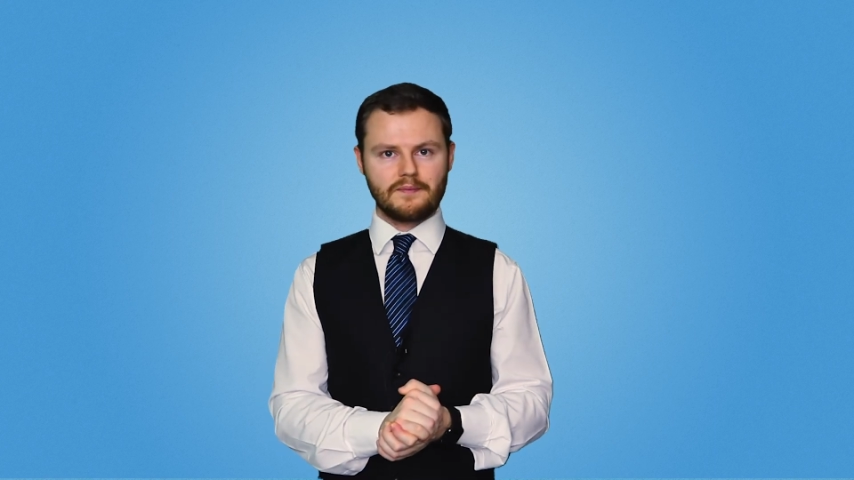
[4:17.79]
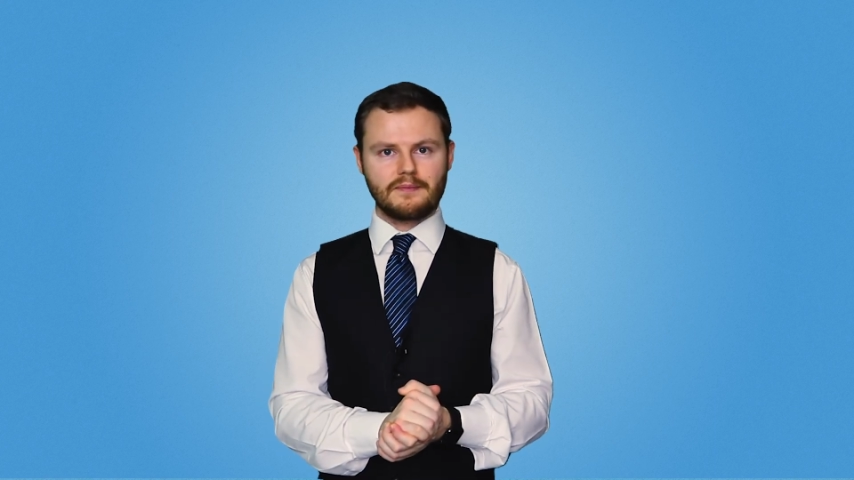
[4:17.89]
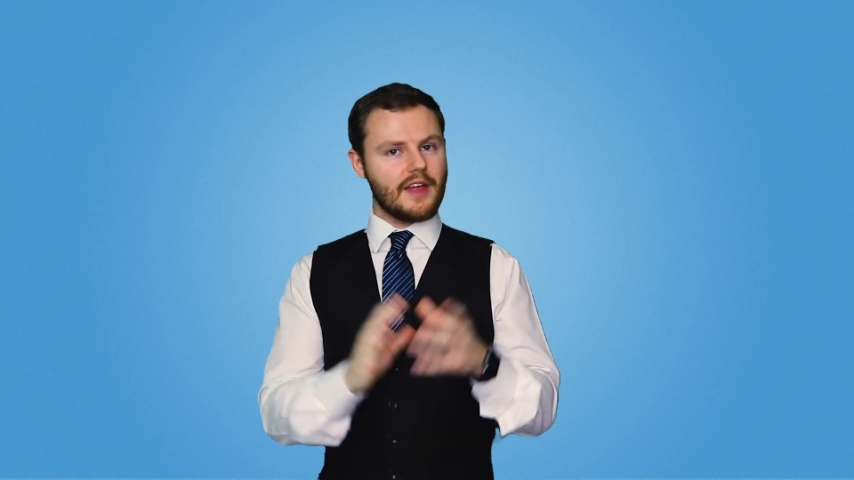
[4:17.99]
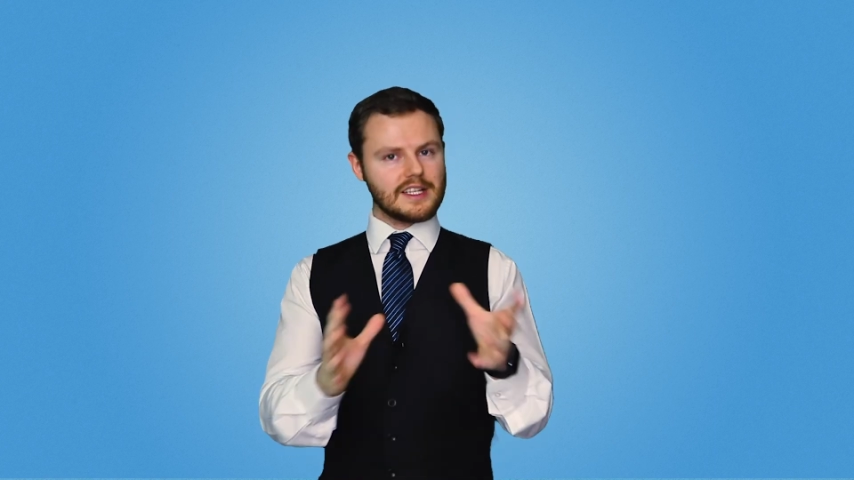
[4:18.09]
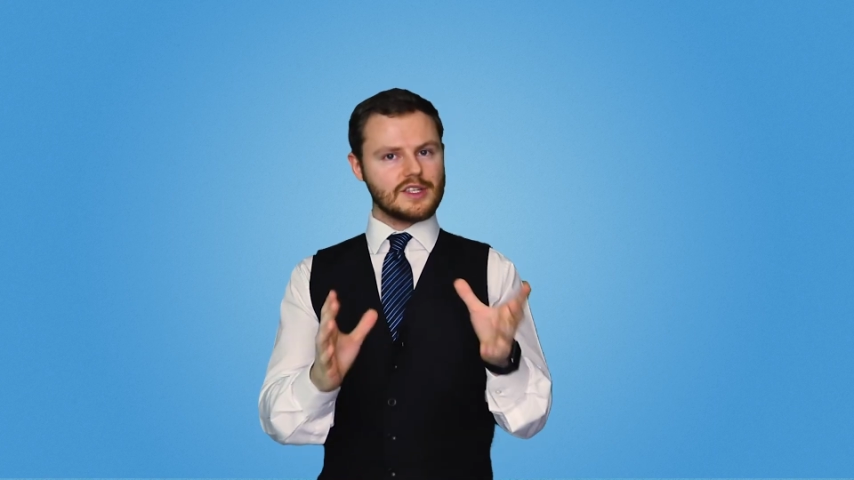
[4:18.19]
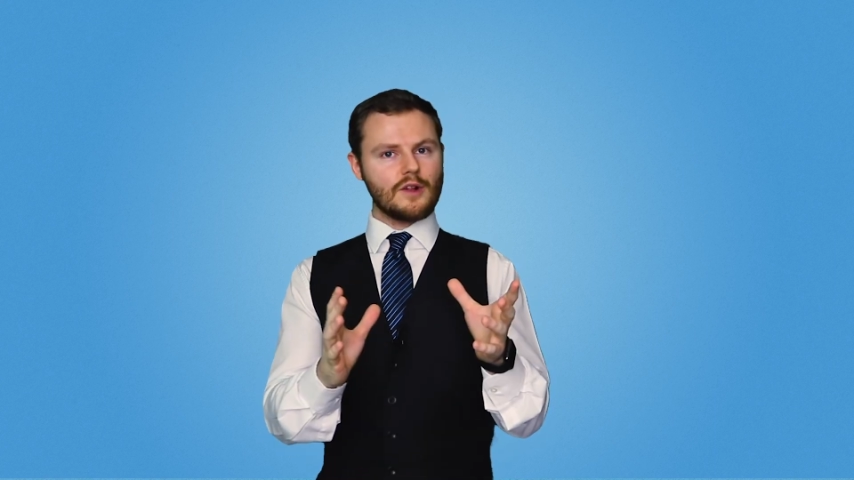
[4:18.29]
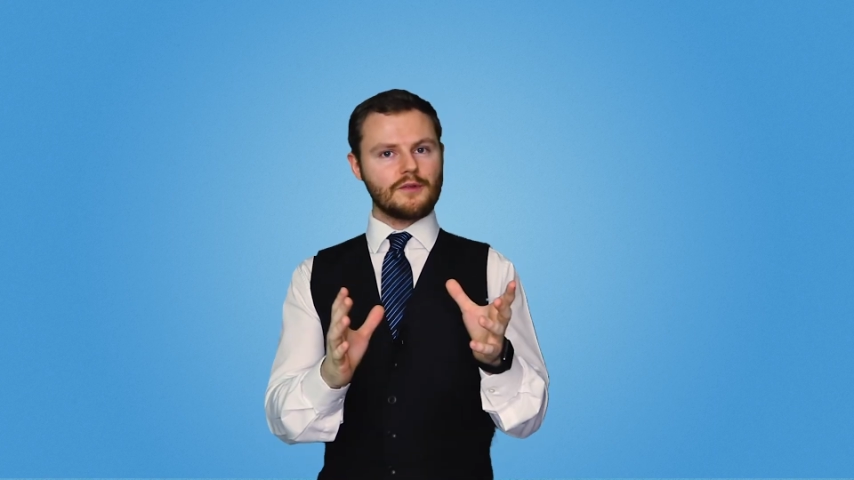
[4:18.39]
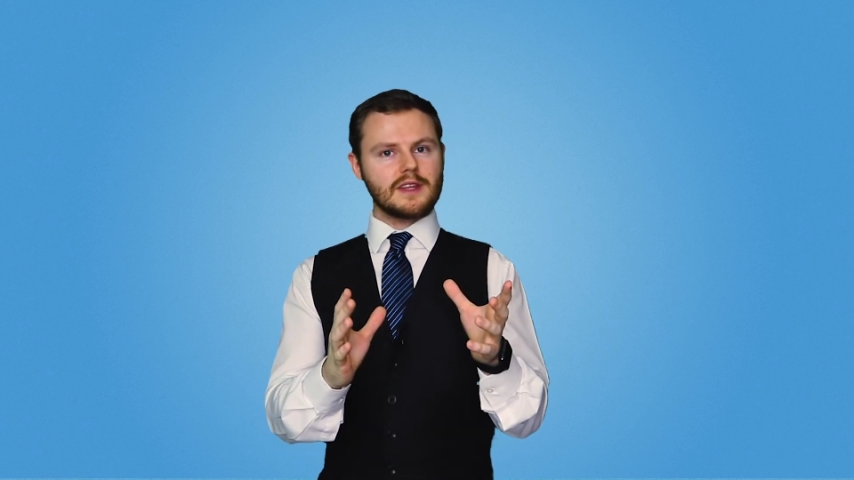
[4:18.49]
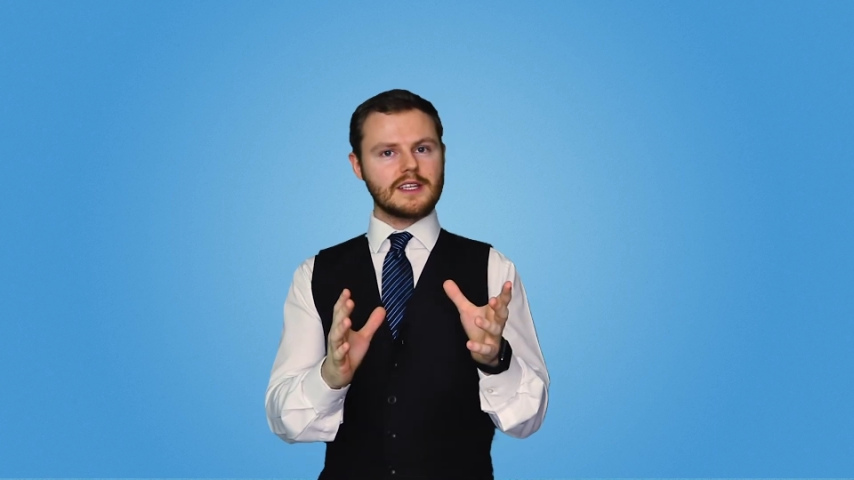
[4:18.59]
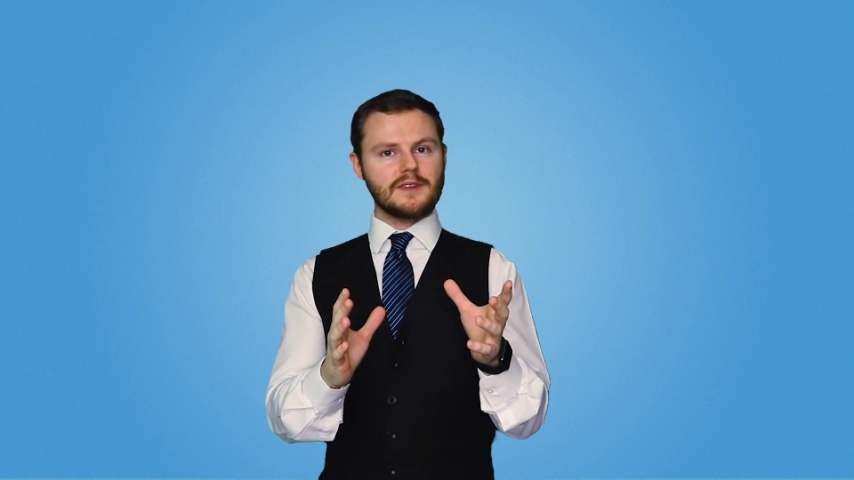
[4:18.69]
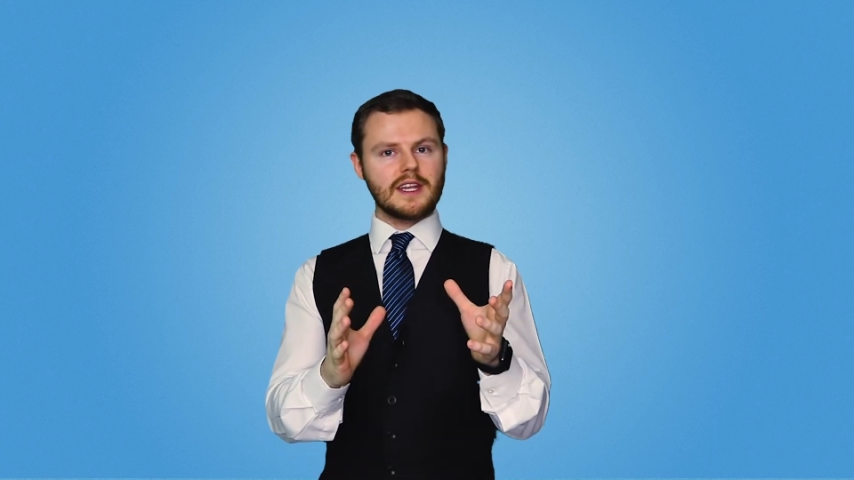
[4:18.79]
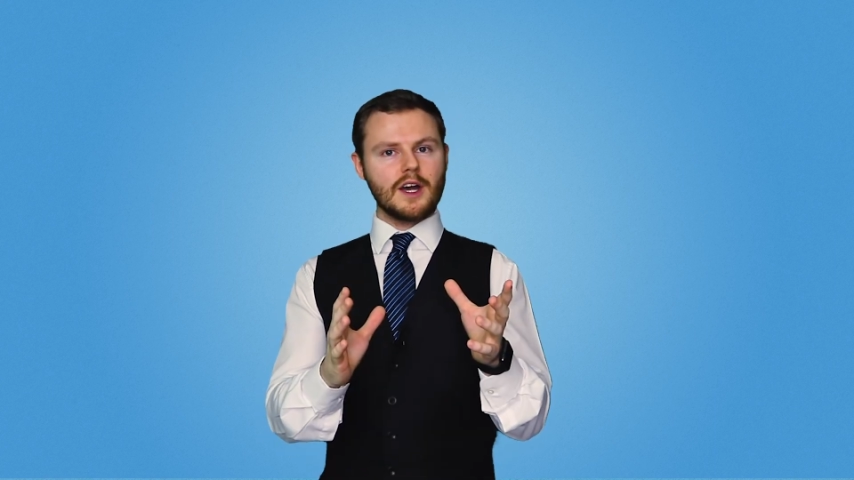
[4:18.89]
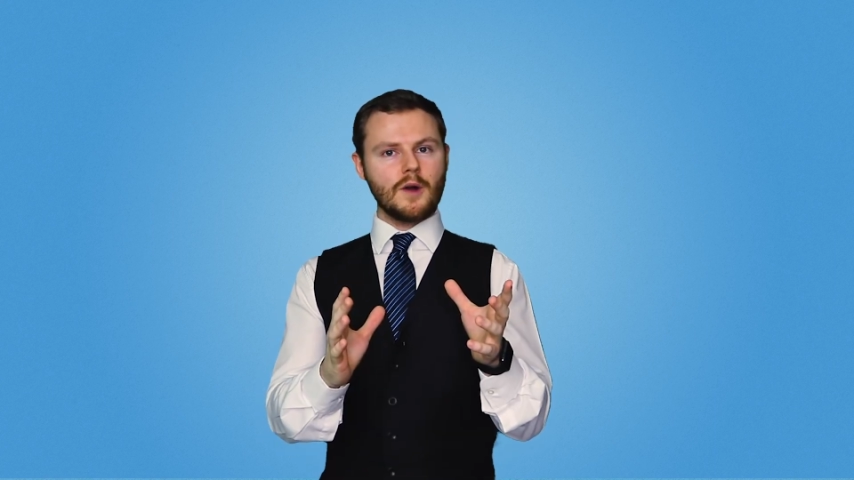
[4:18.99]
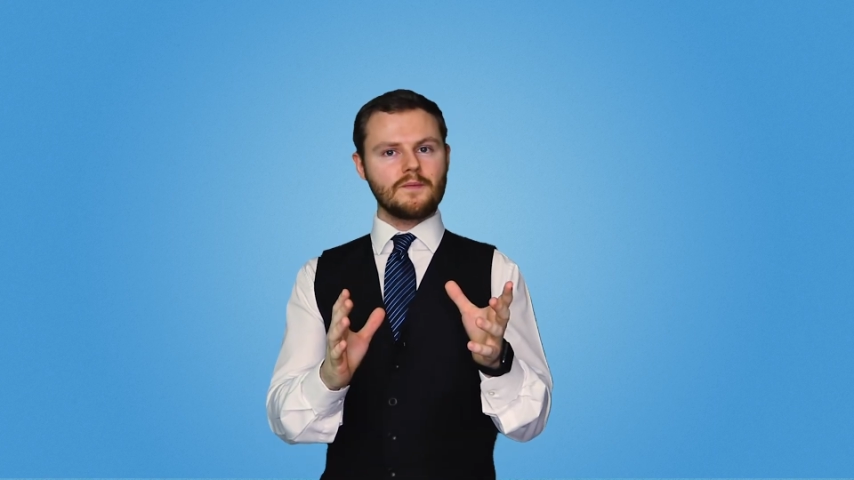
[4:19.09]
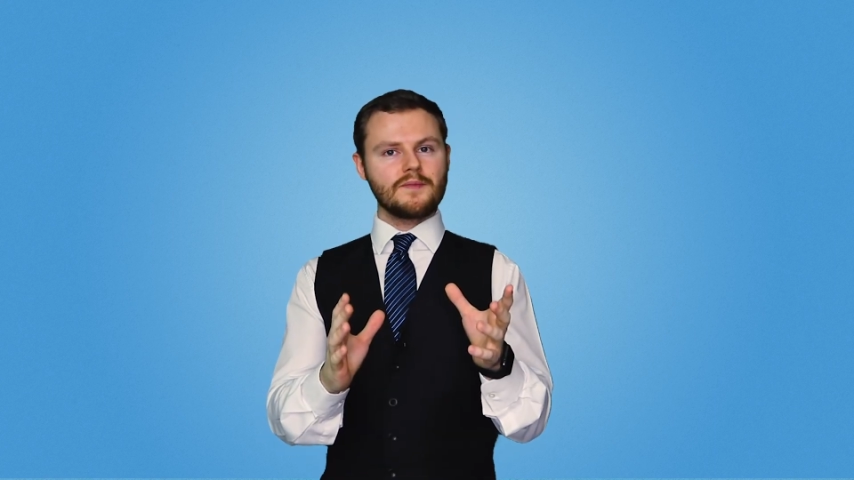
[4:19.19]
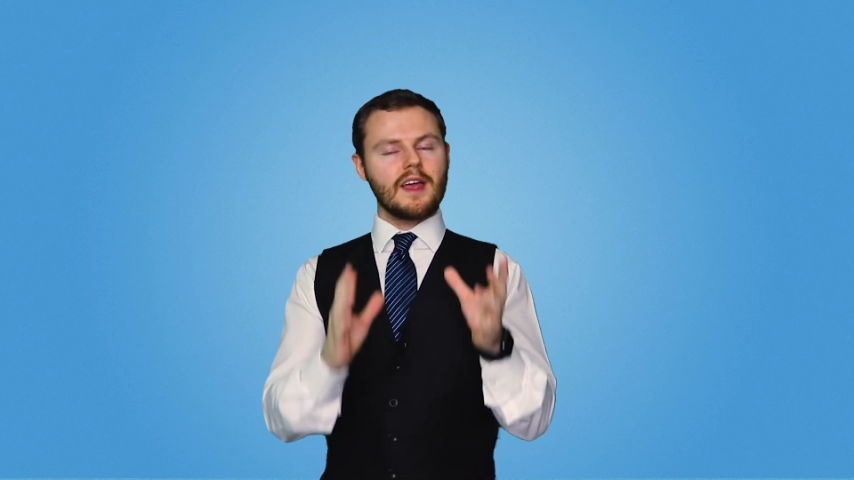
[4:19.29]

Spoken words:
That's all for this video.